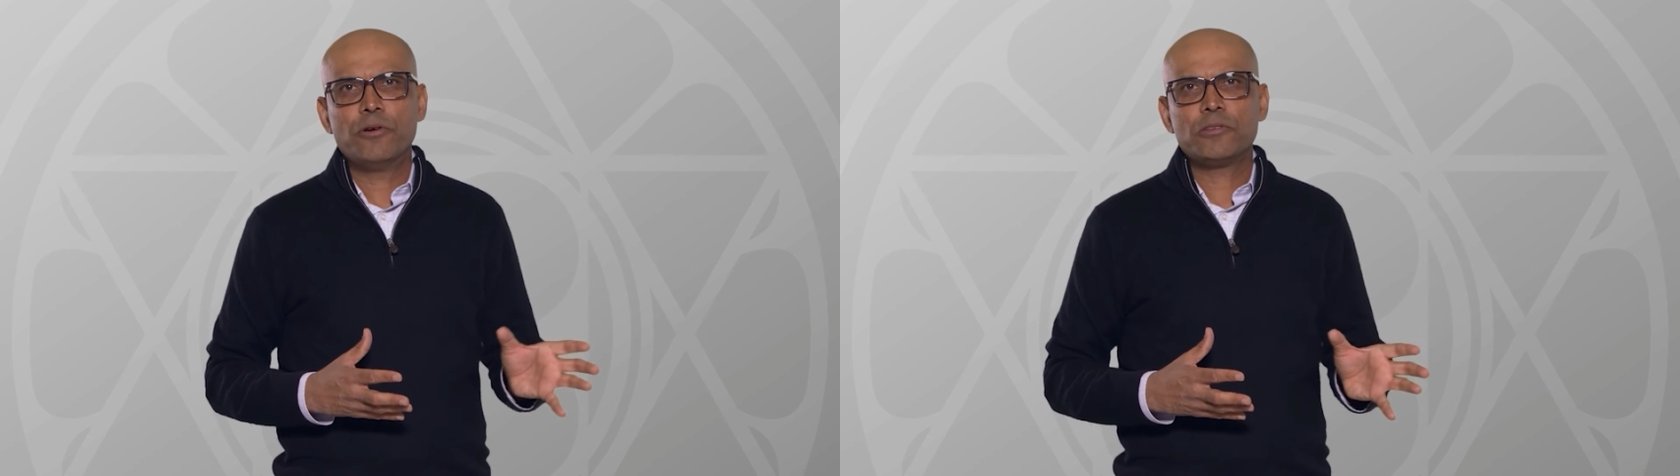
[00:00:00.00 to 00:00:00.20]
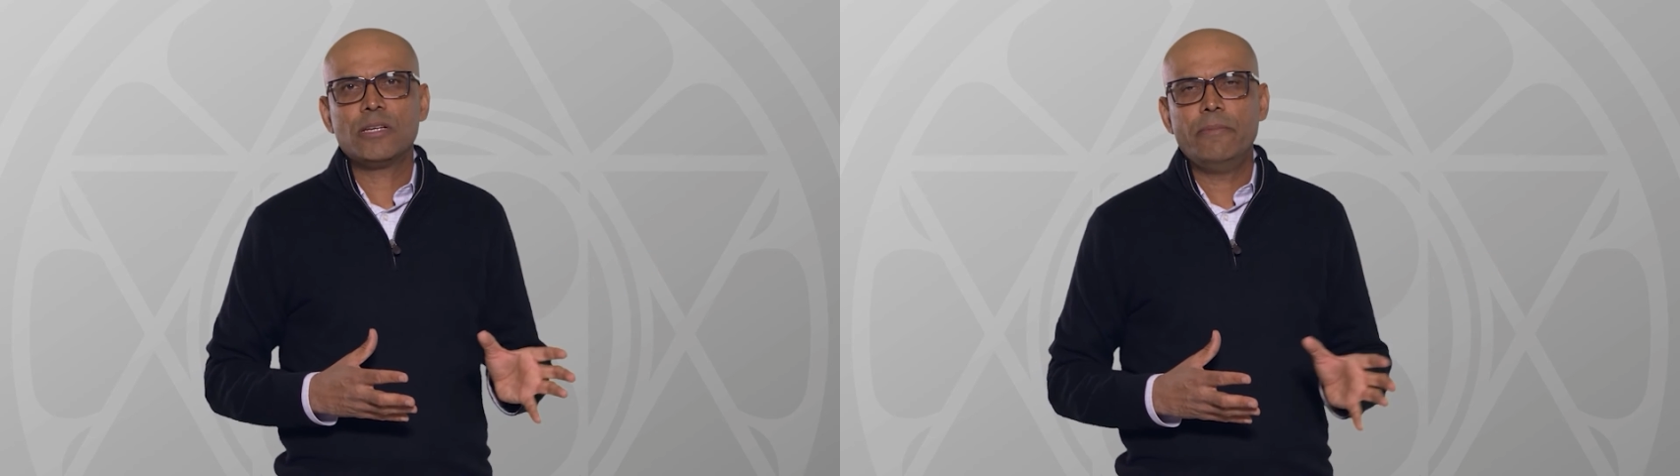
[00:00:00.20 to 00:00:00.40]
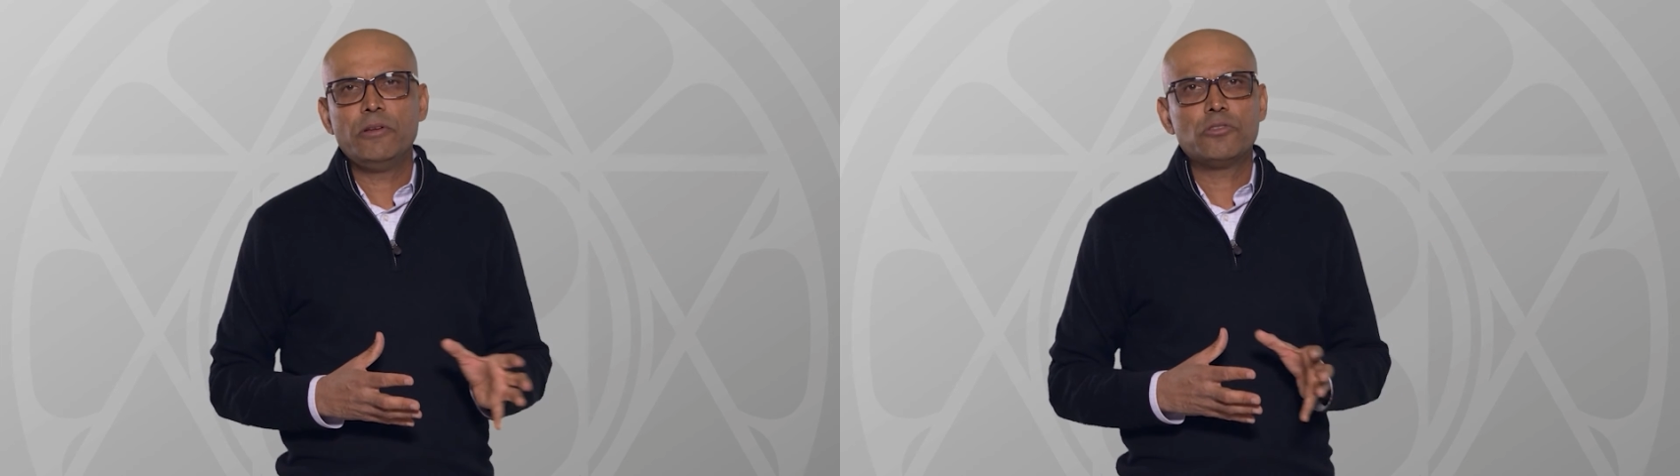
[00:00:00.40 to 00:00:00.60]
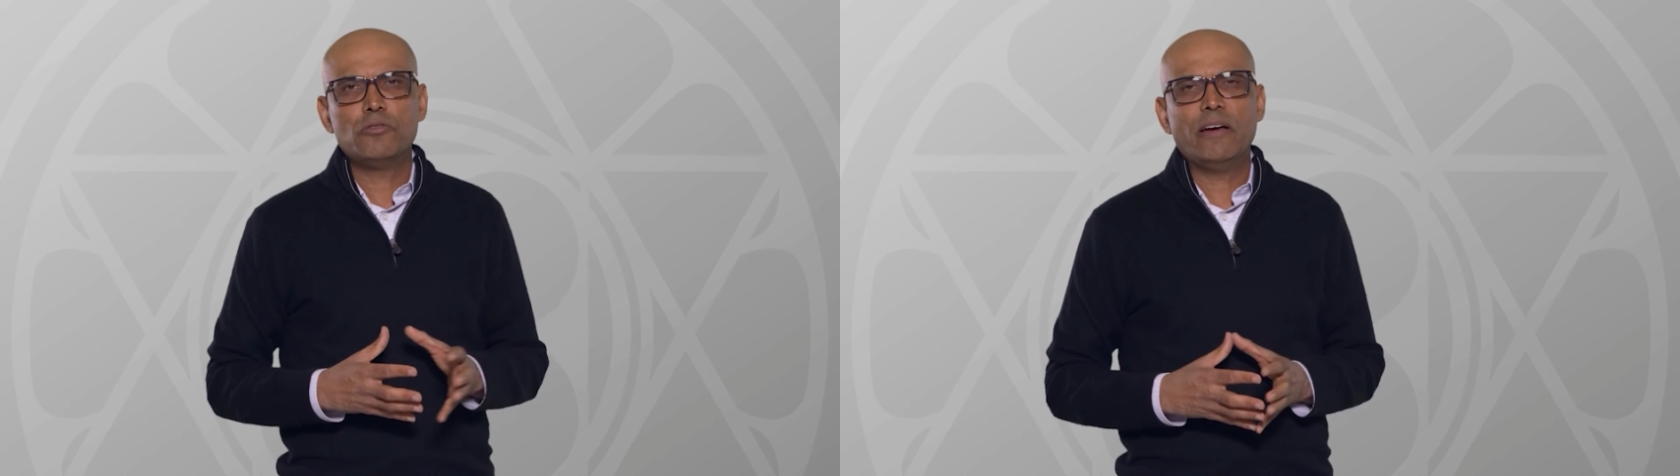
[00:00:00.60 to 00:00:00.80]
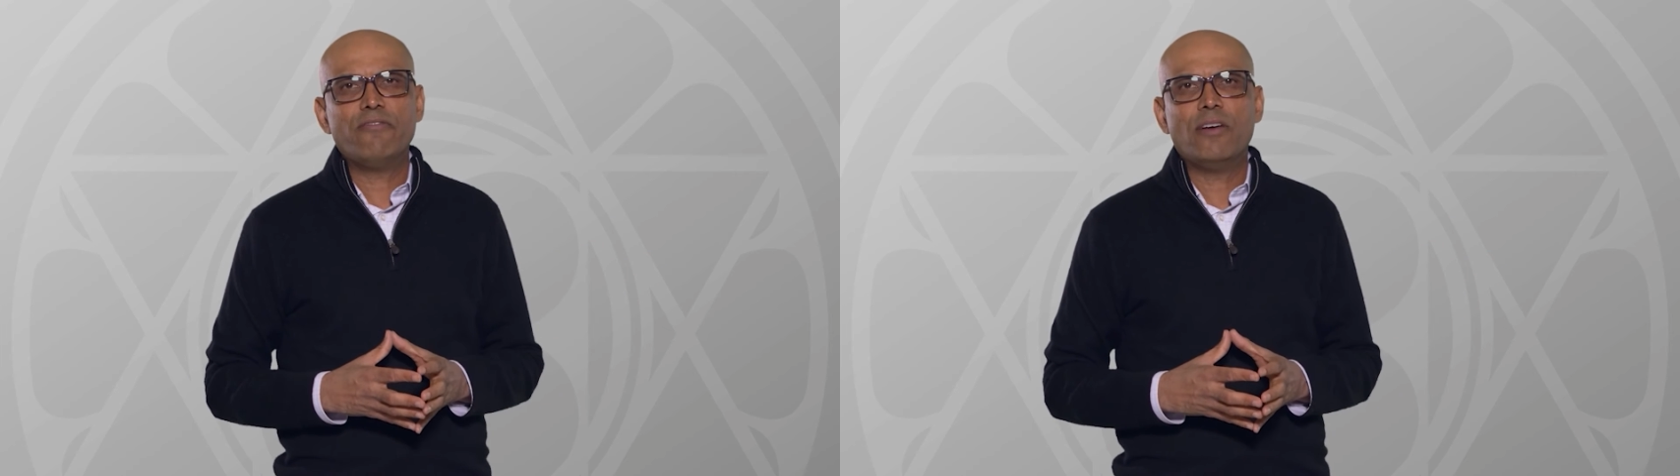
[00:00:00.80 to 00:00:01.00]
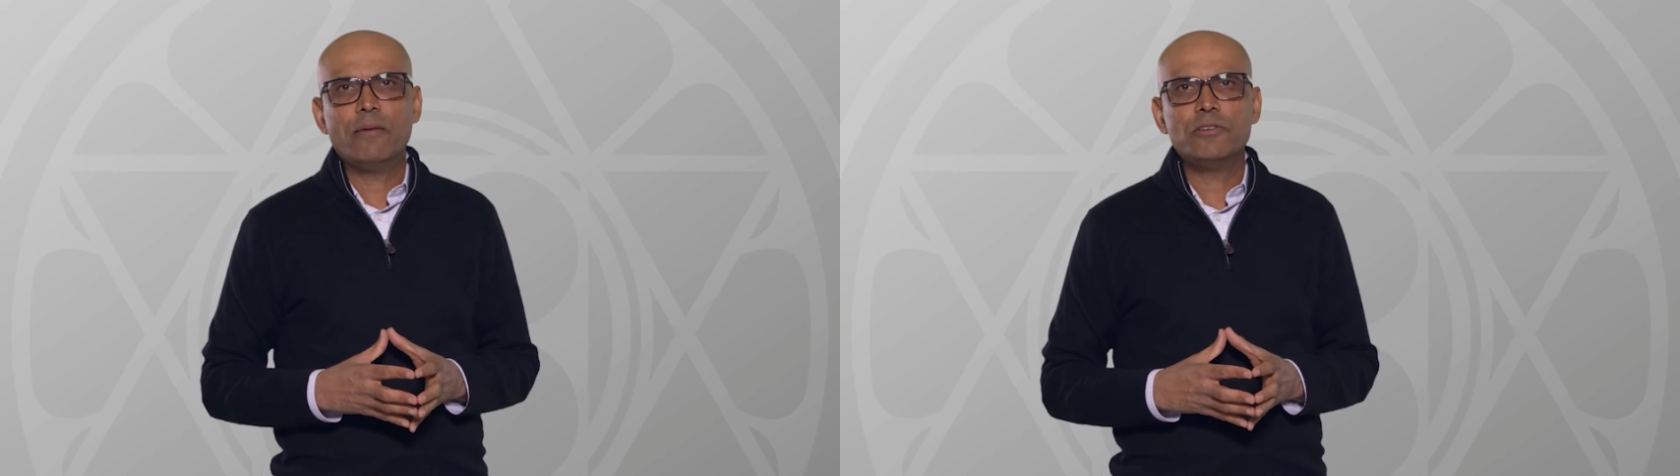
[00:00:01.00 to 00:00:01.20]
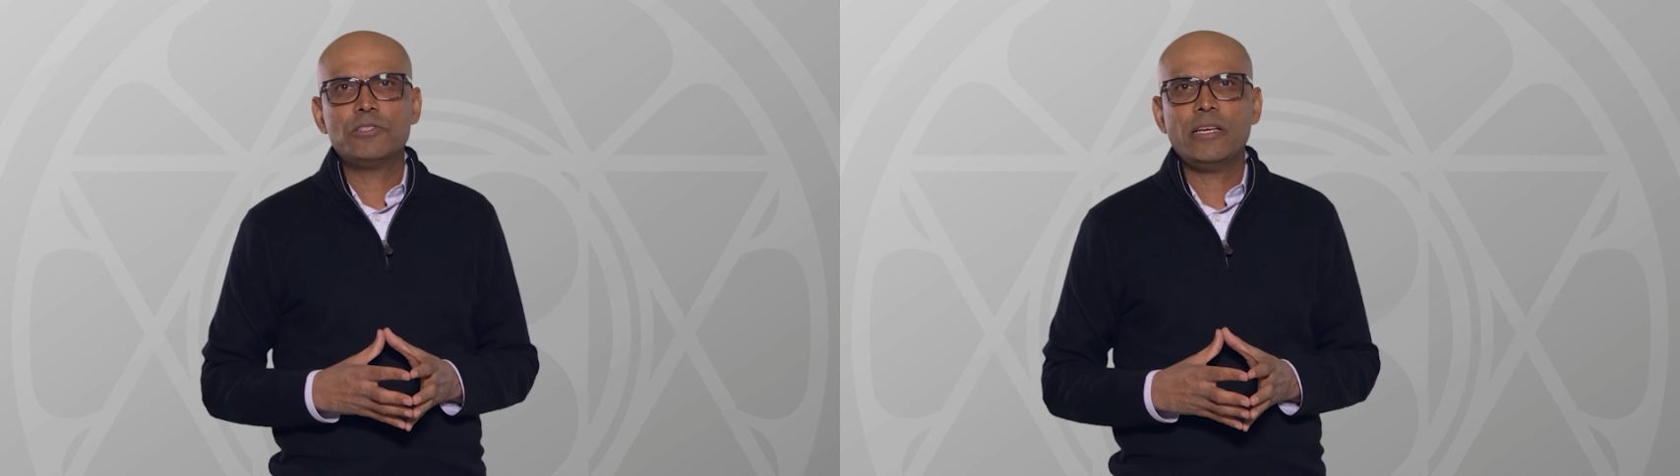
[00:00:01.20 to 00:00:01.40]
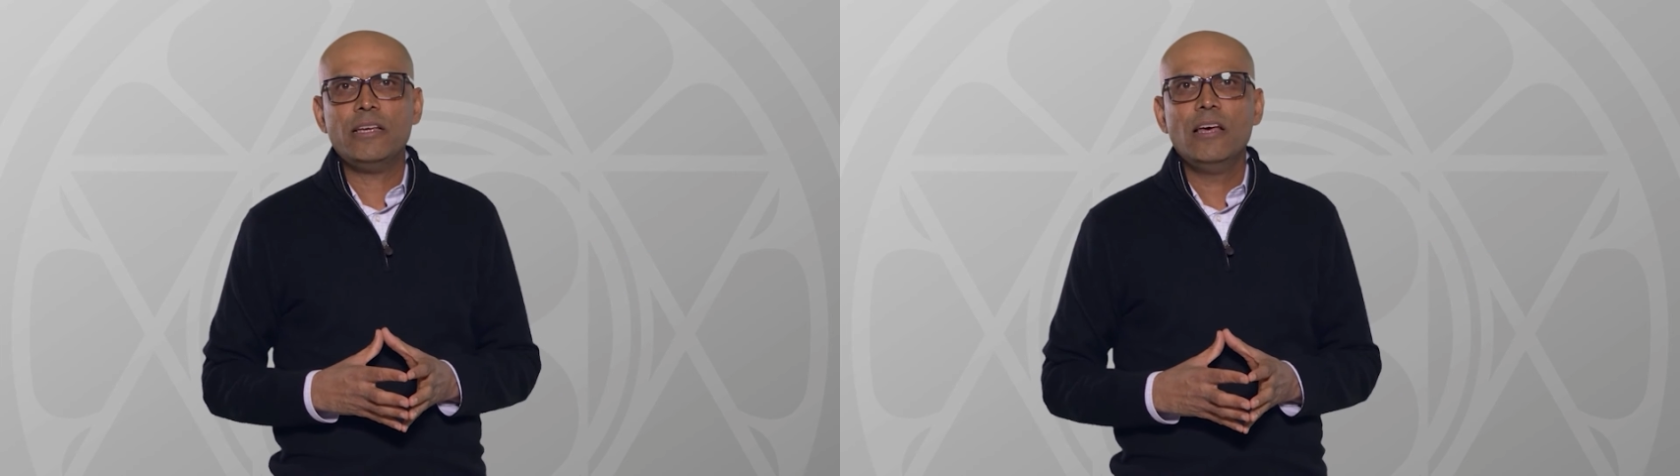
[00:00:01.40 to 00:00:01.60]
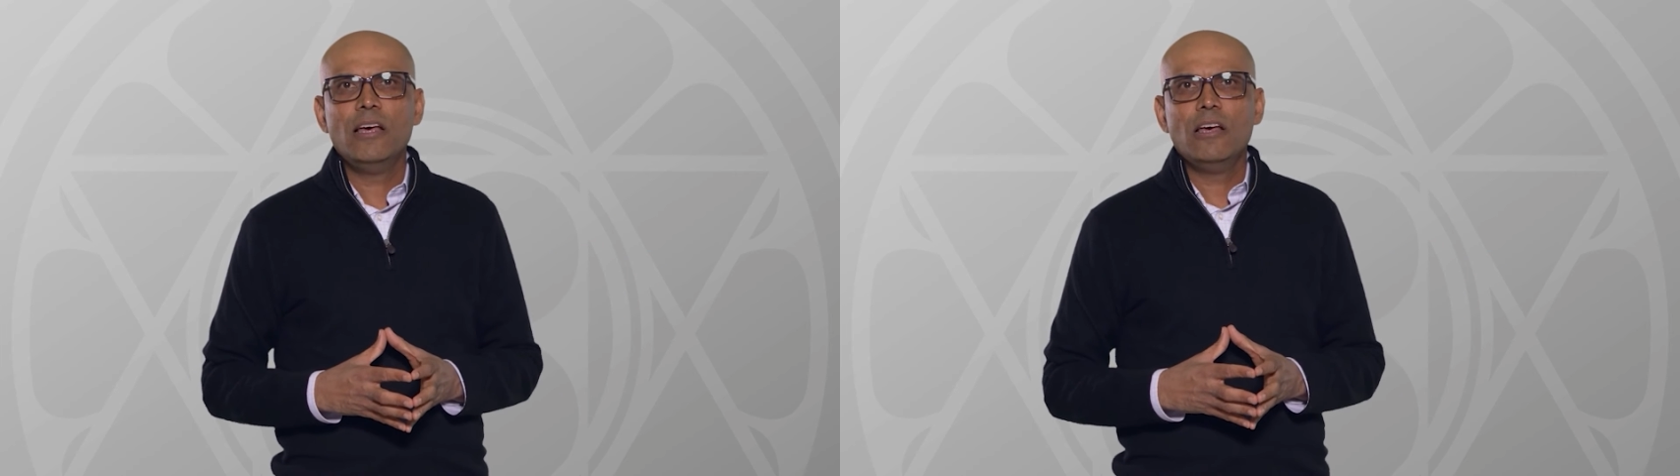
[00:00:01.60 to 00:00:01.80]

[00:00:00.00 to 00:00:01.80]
works coming through my pharmacy